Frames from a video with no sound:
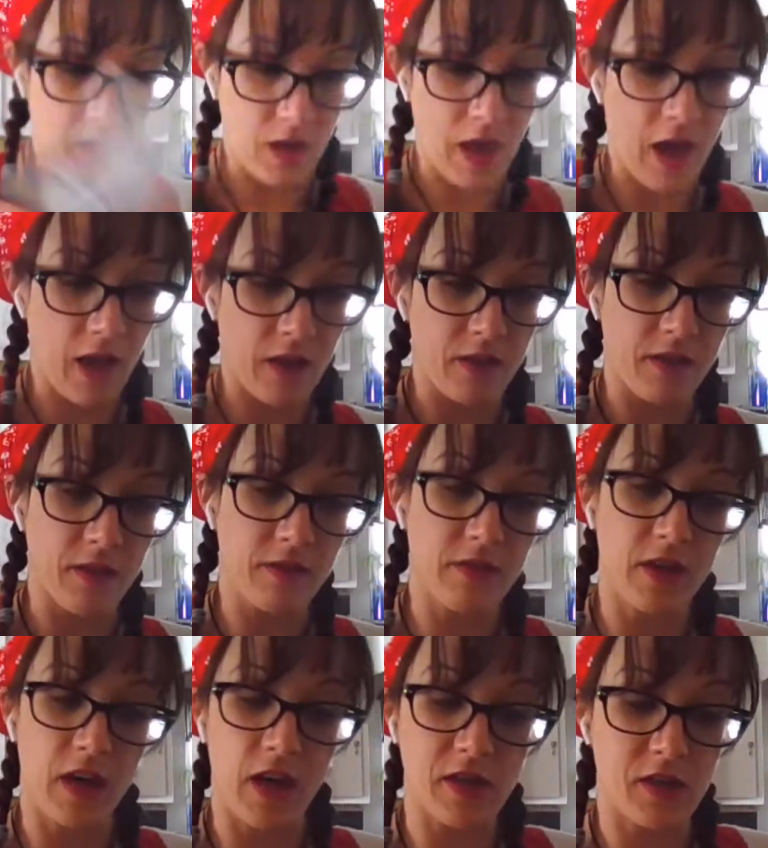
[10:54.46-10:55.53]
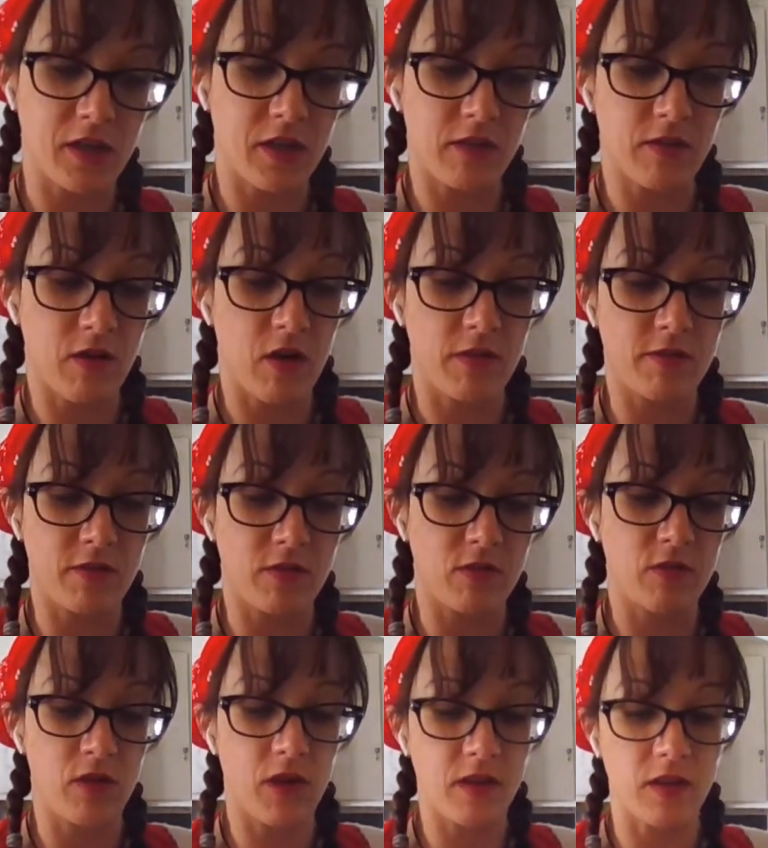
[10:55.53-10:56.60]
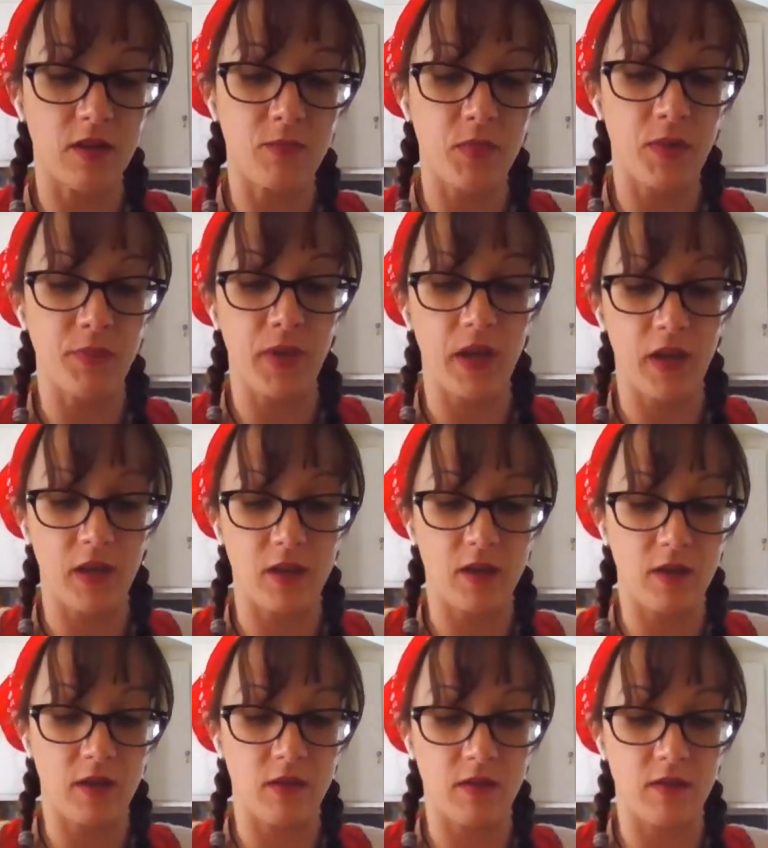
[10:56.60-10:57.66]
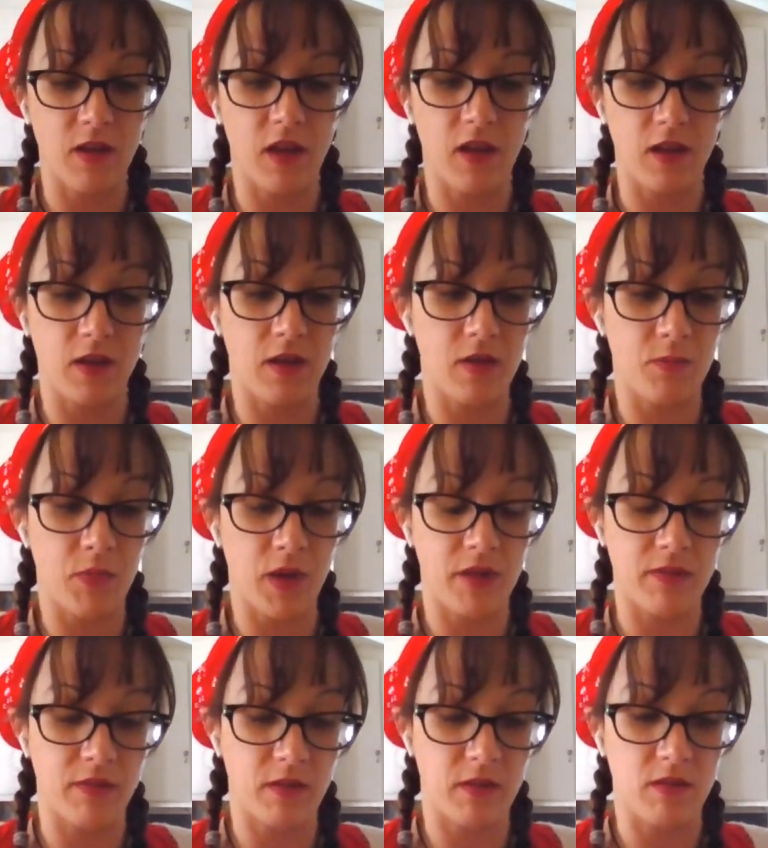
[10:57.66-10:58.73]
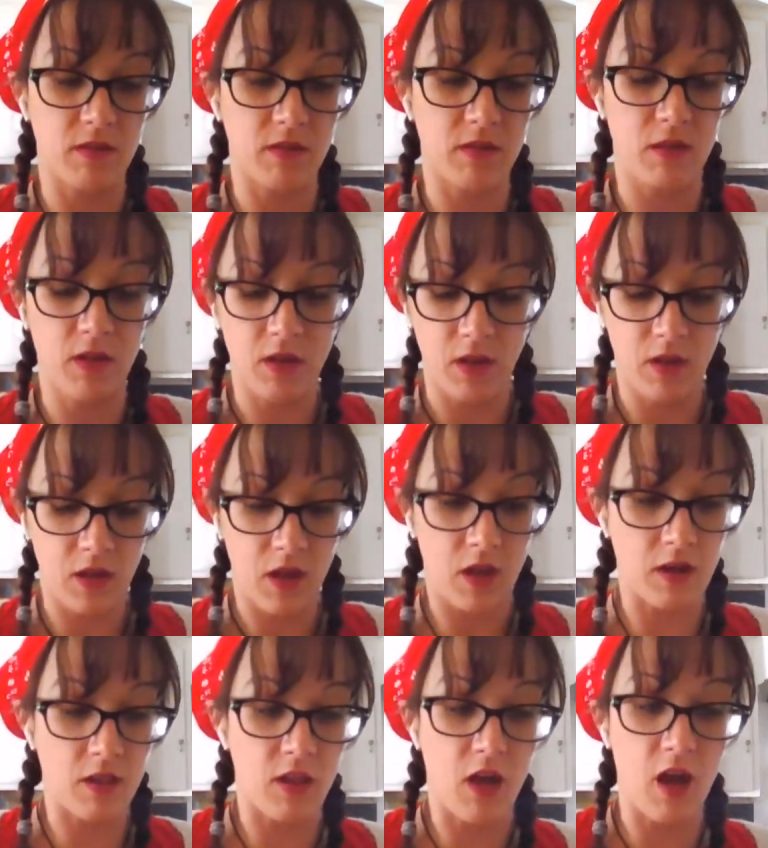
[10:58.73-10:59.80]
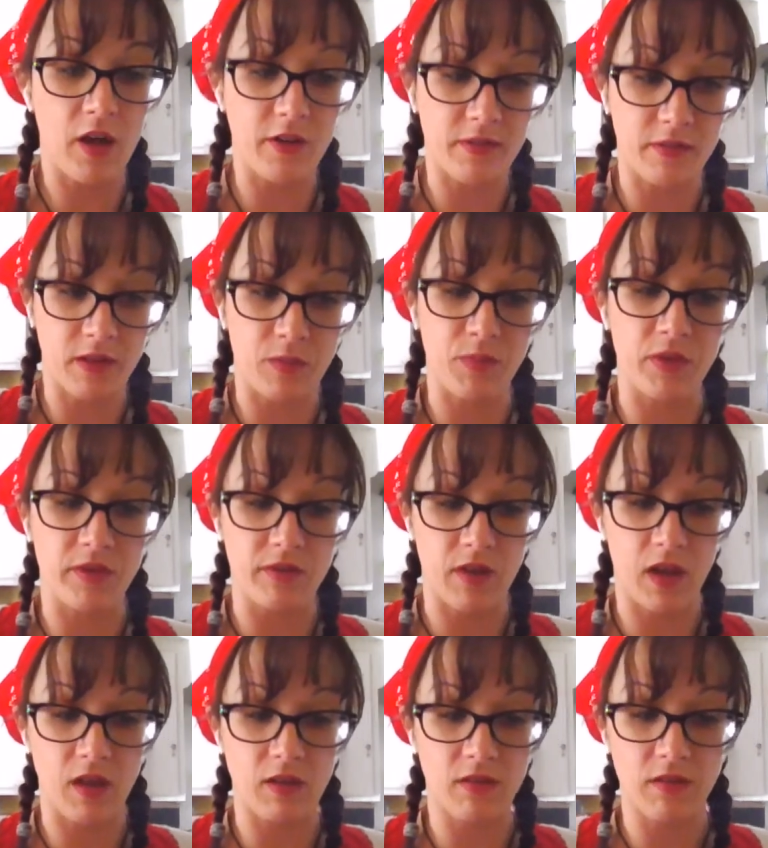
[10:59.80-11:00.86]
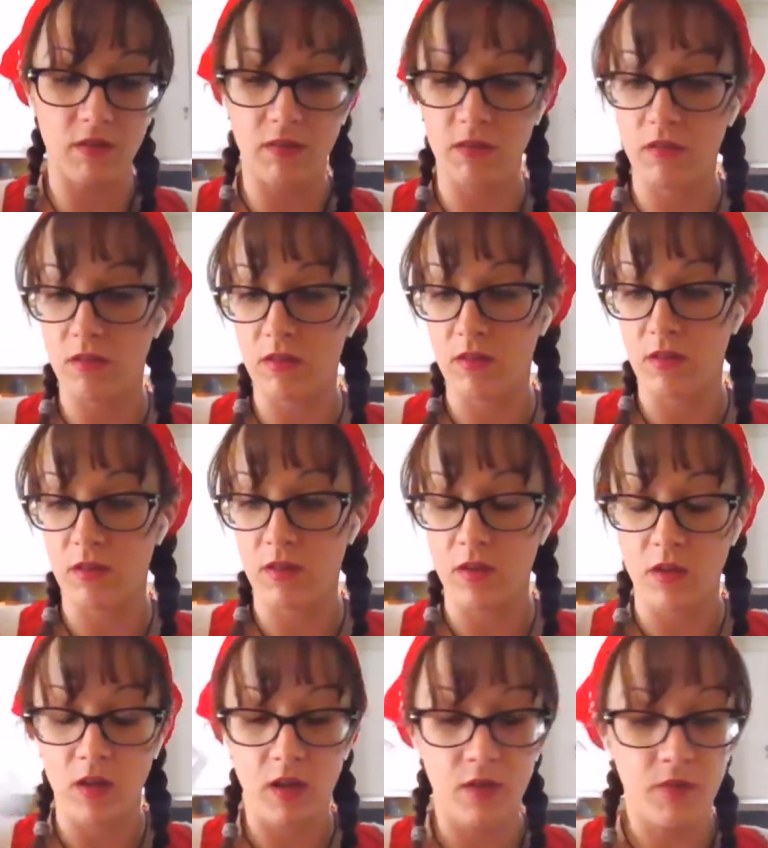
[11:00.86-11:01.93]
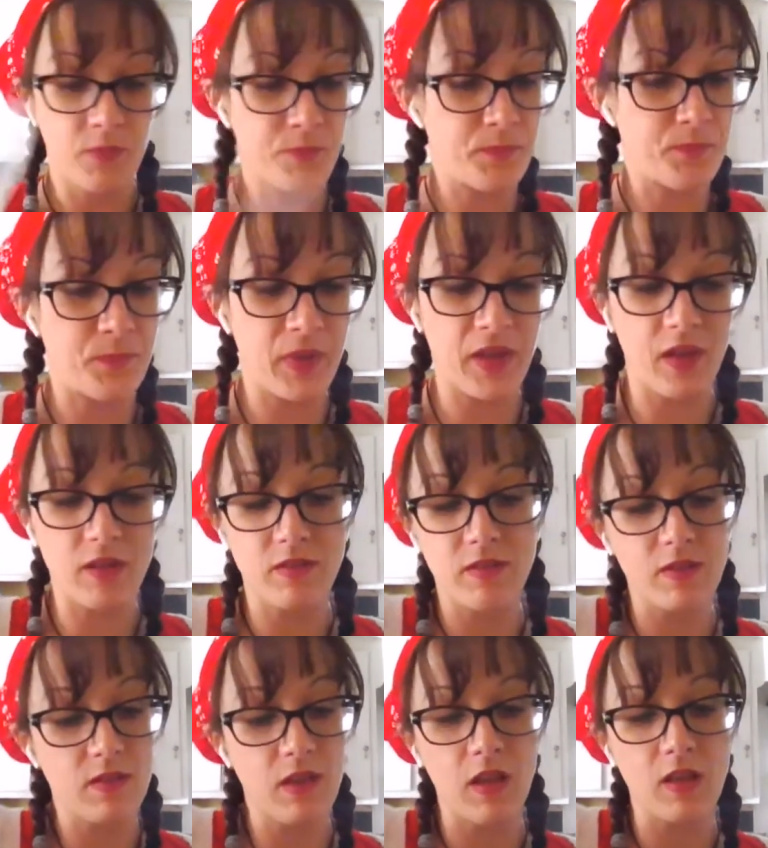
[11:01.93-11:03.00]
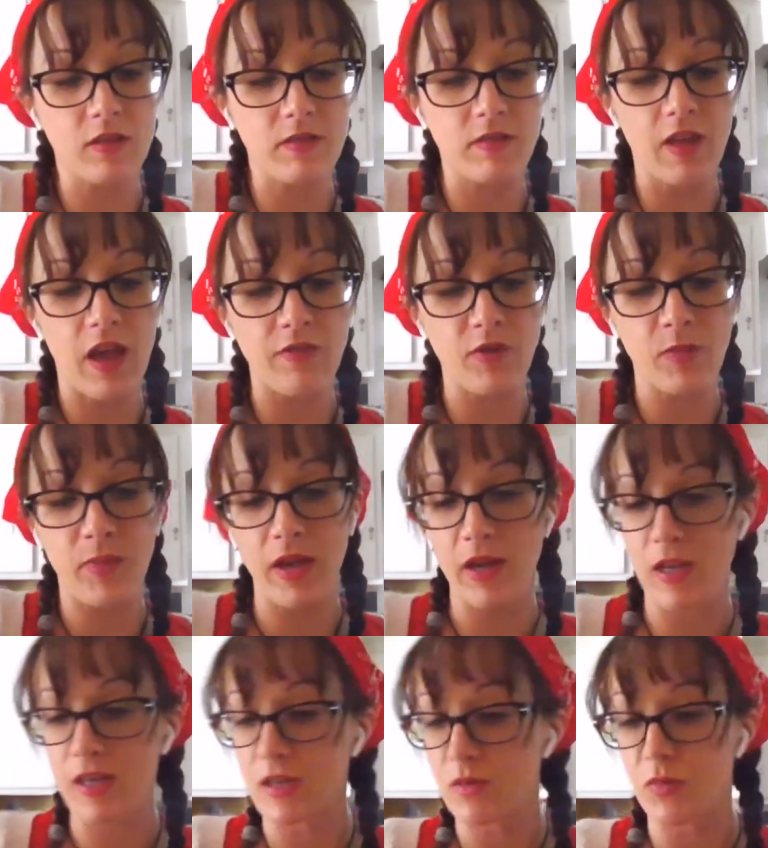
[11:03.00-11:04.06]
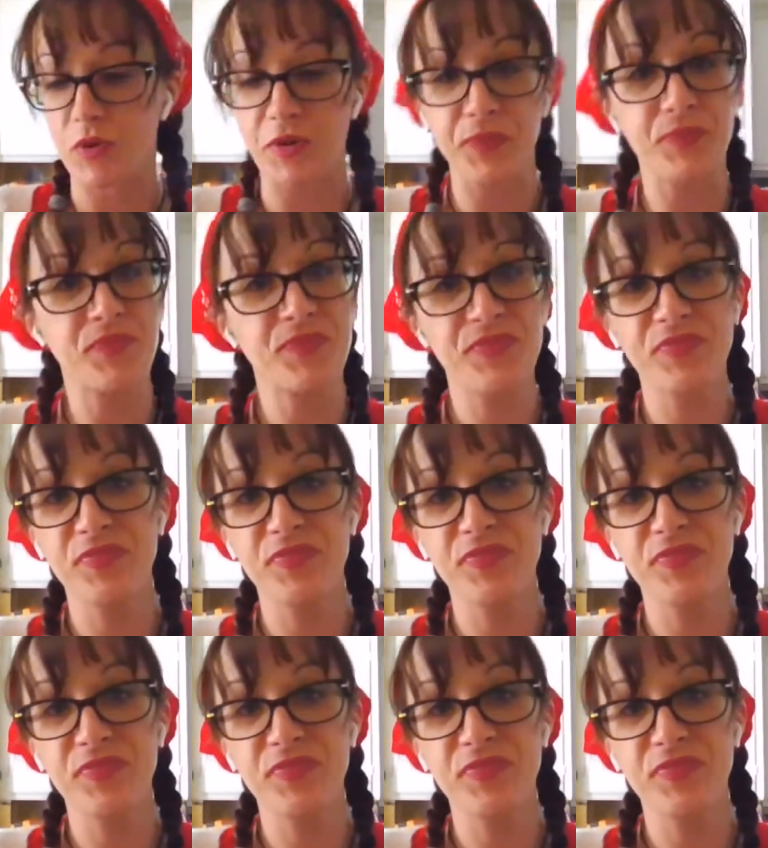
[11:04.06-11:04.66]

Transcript: Yeah, this connection has caused you nothing but pain and anxiety, Pisces, and a lot of sleepless nights because it's never been equal.